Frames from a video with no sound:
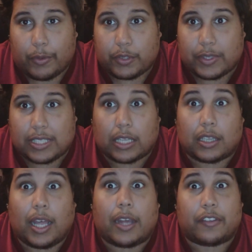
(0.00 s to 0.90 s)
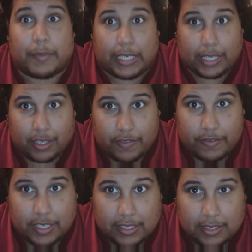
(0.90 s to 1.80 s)
which was a lot of money in the
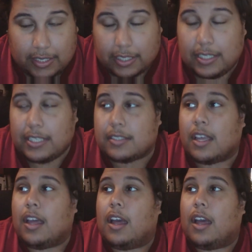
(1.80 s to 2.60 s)
50s and 60s,